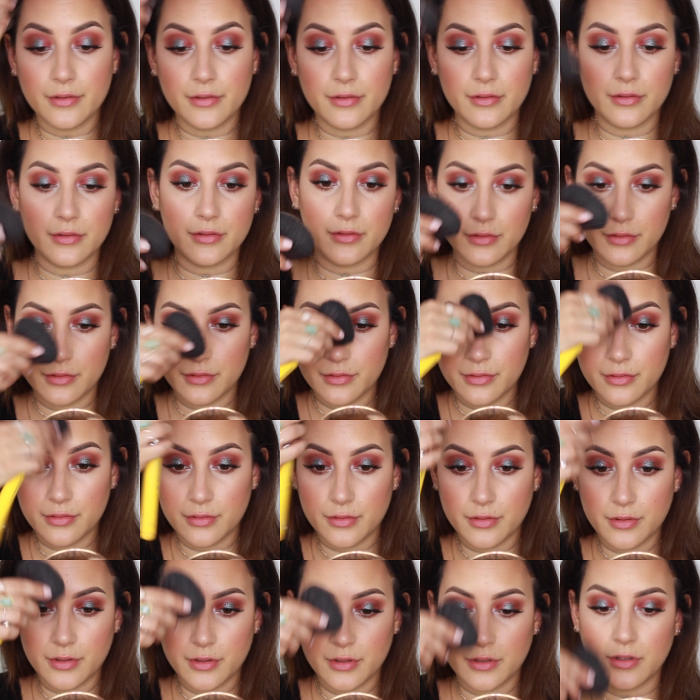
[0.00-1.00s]

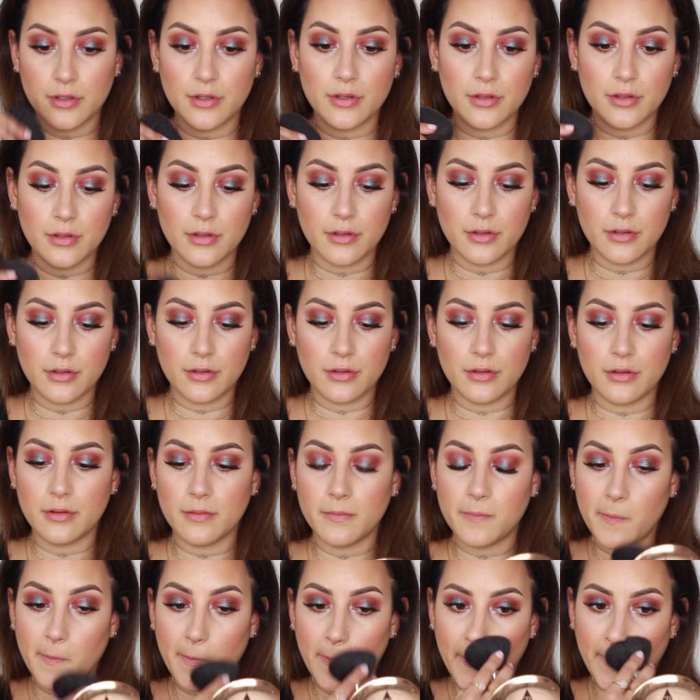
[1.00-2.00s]

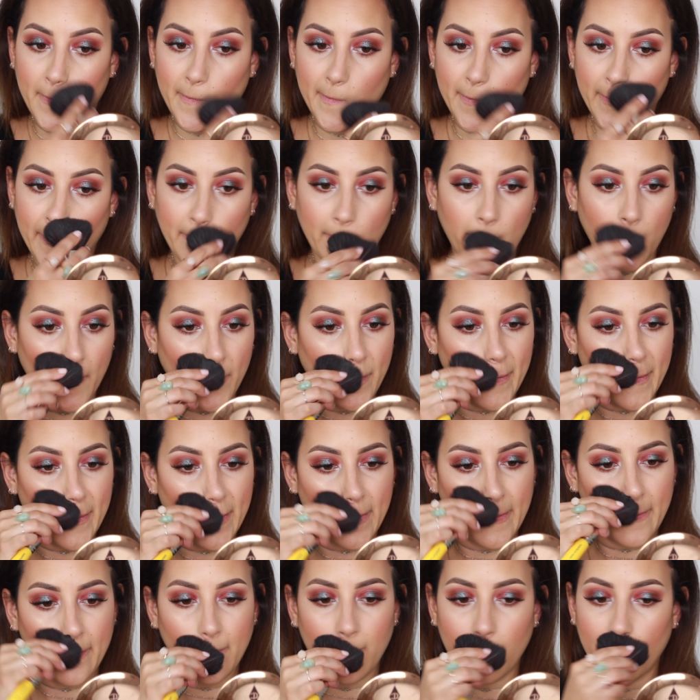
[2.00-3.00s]

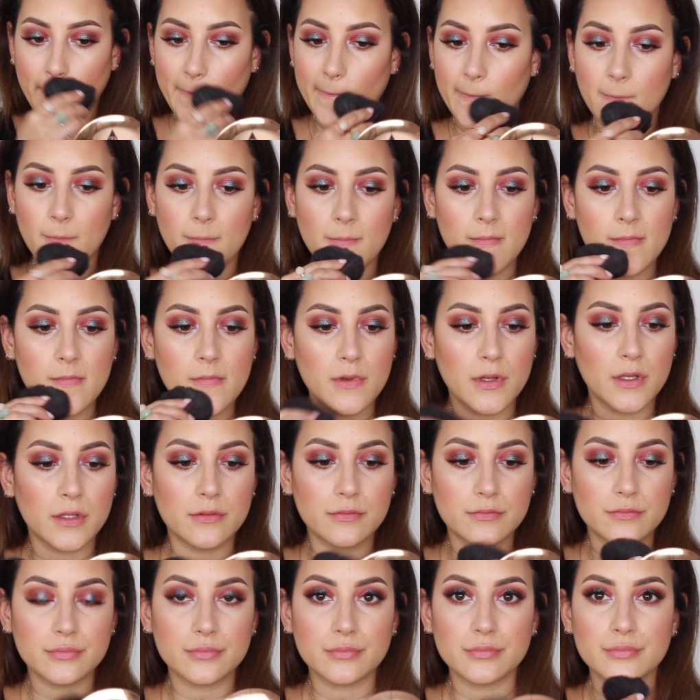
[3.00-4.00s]

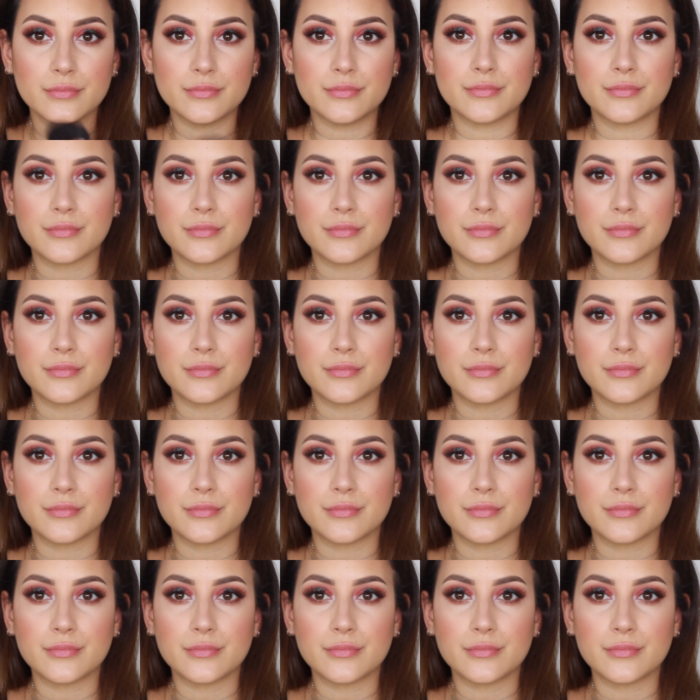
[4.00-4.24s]
(silence)